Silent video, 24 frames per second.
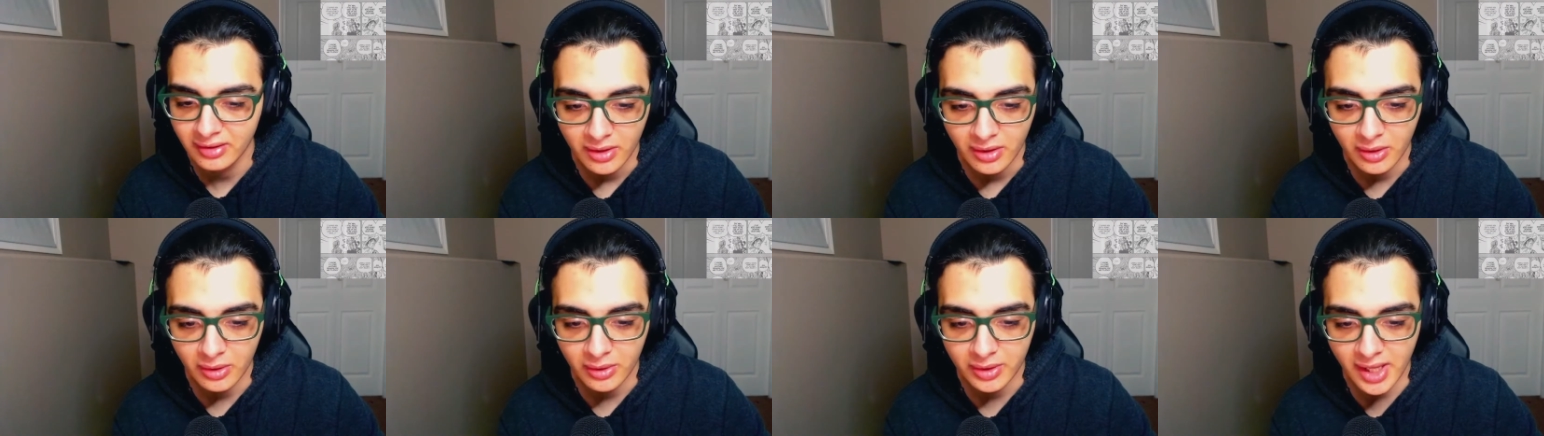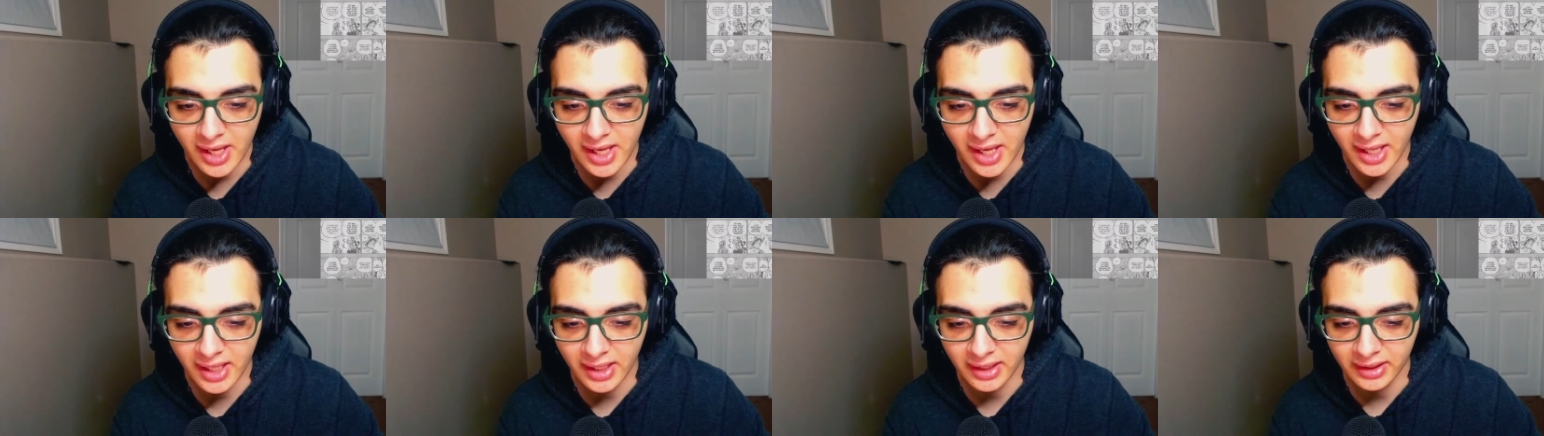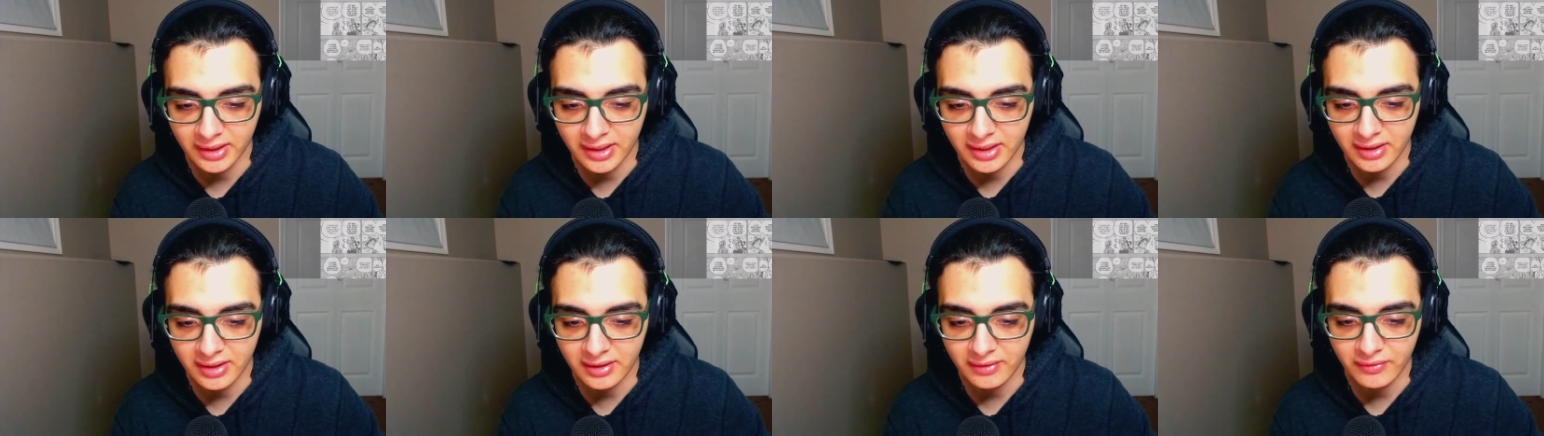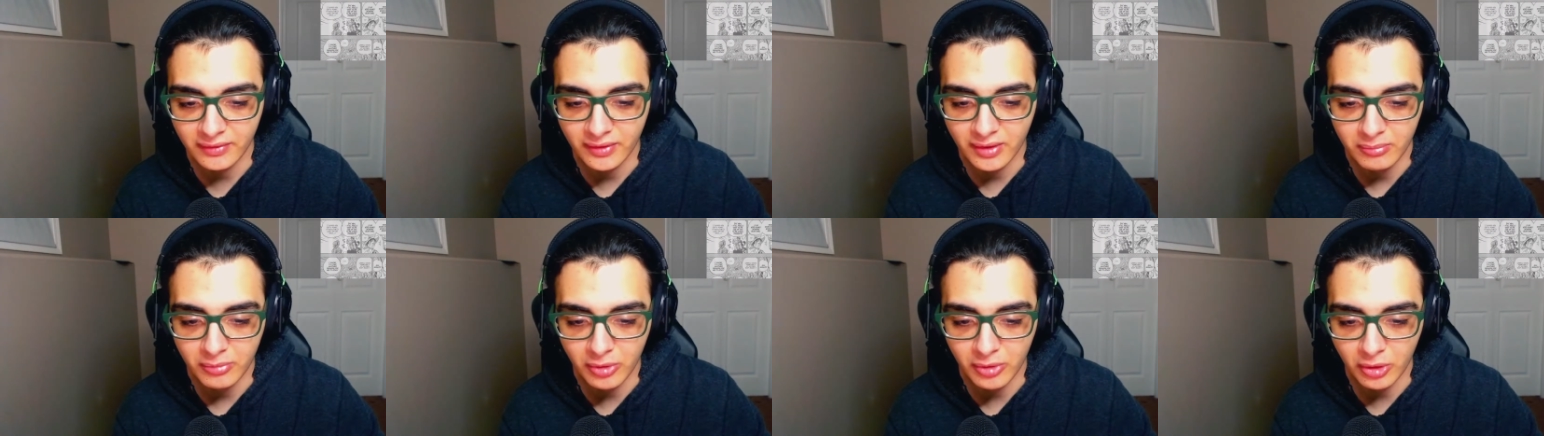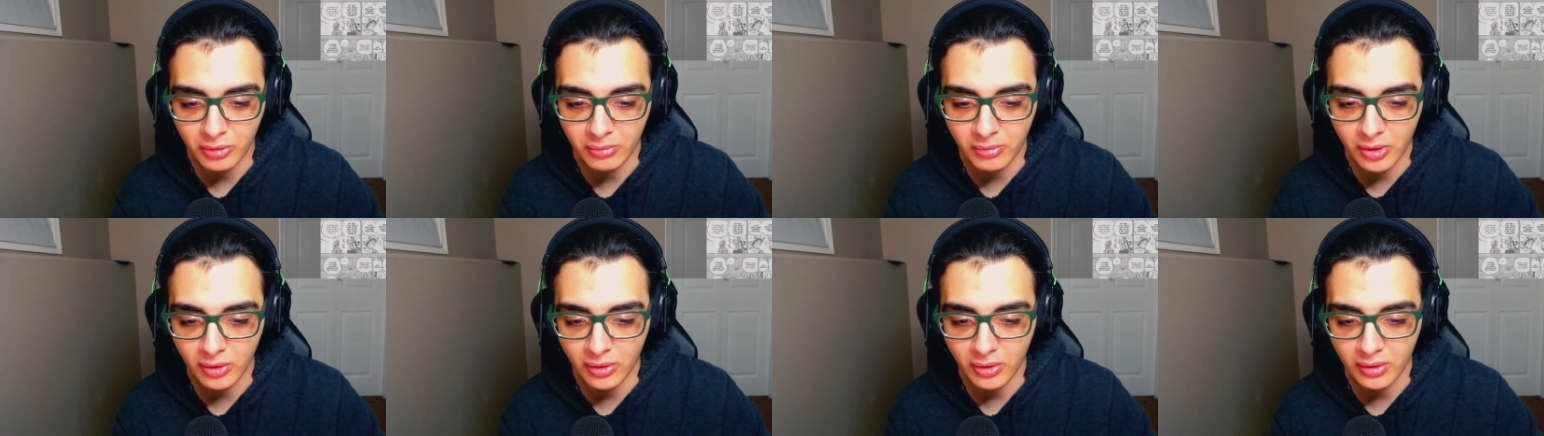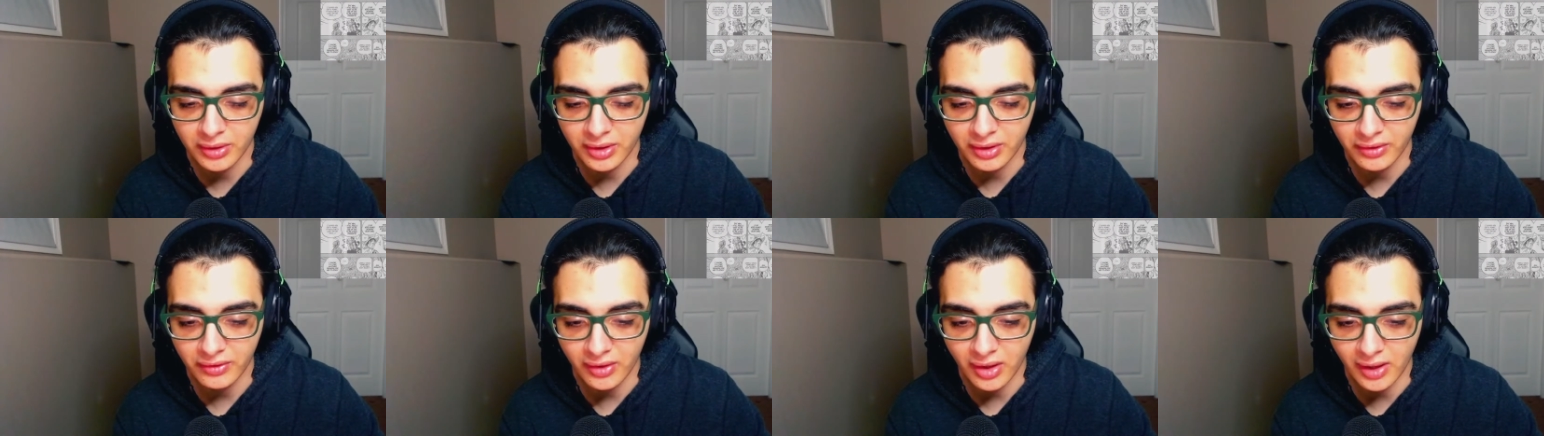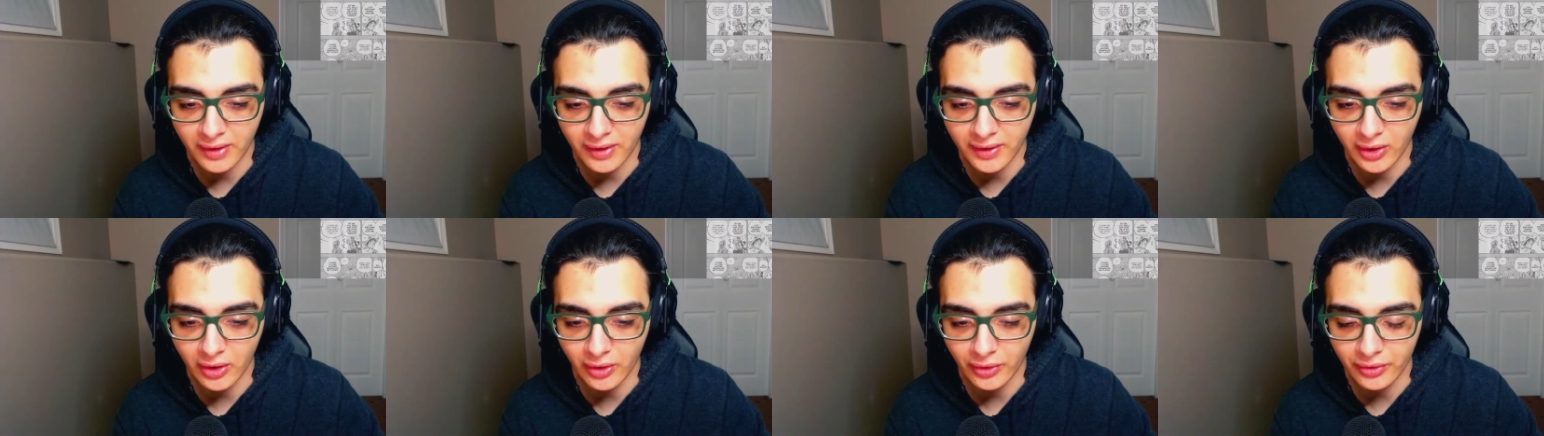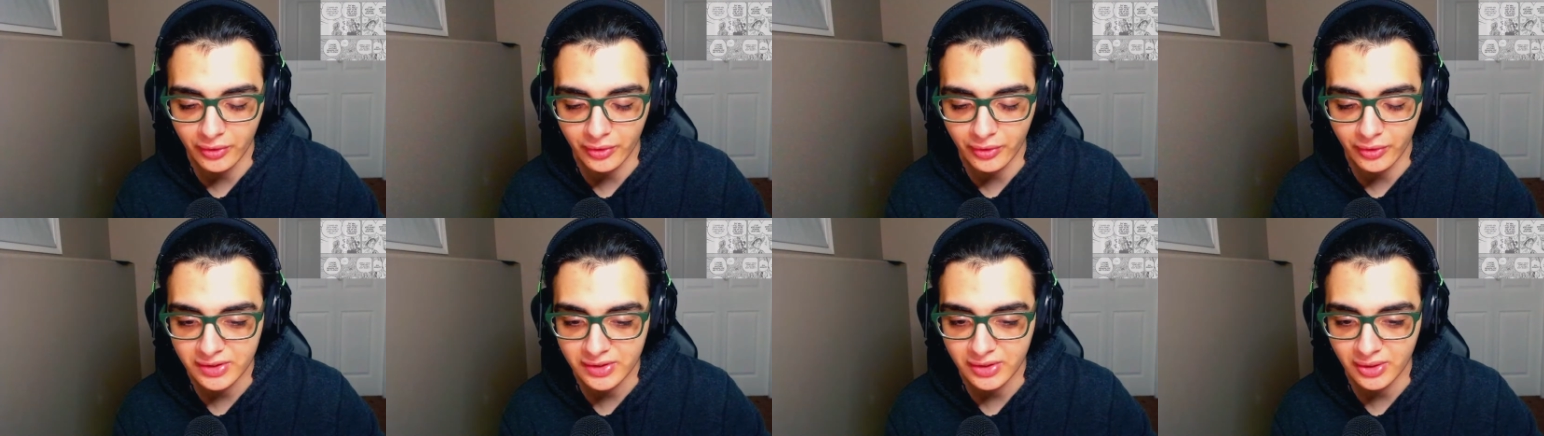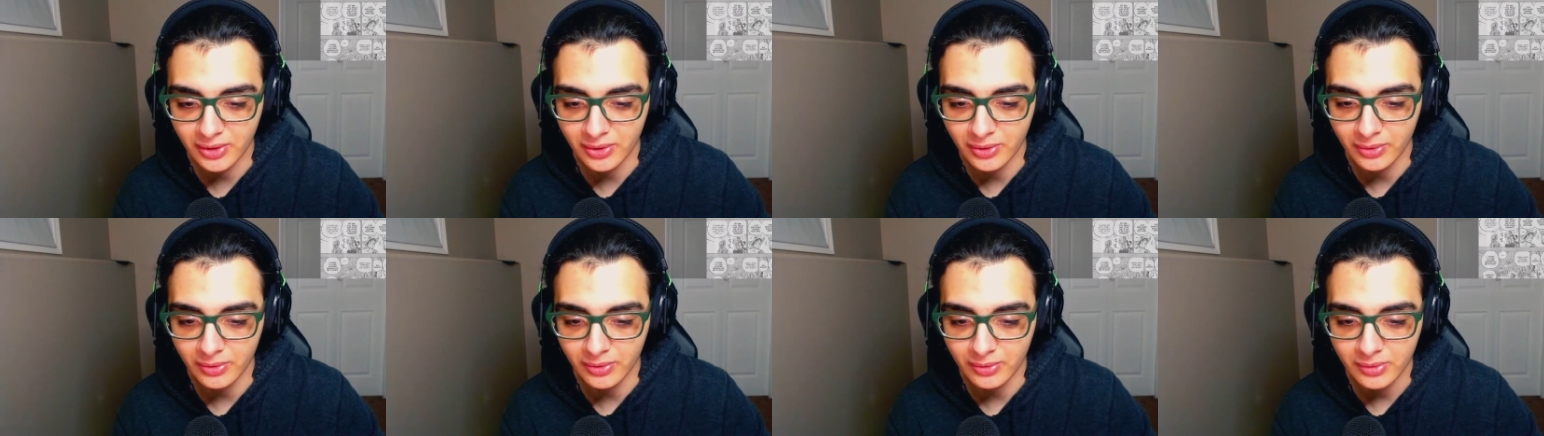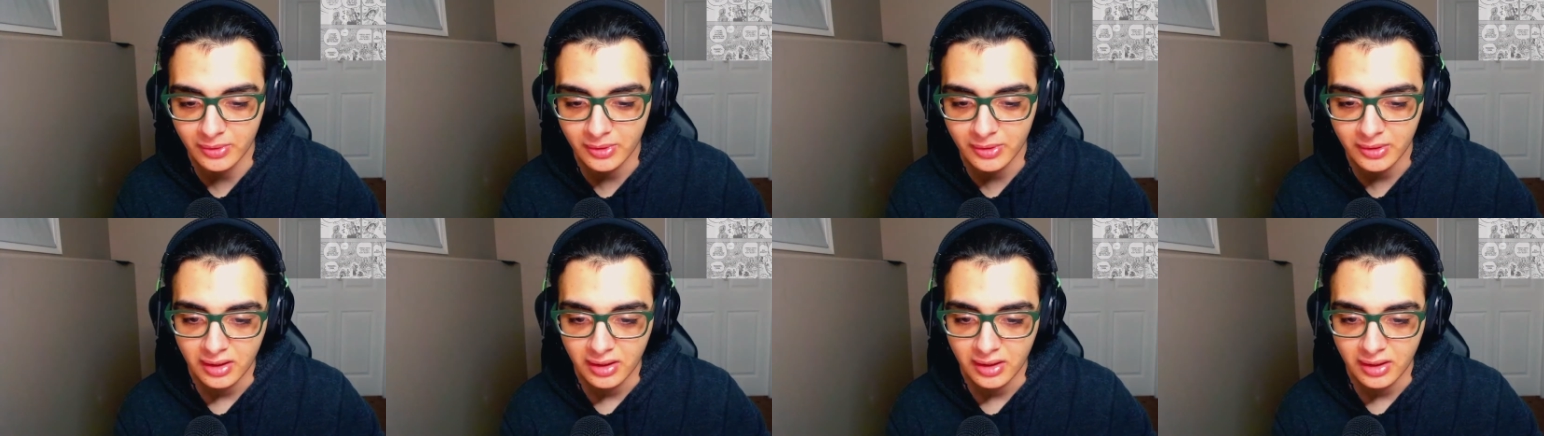Okay, I'll leave Momo and others to you.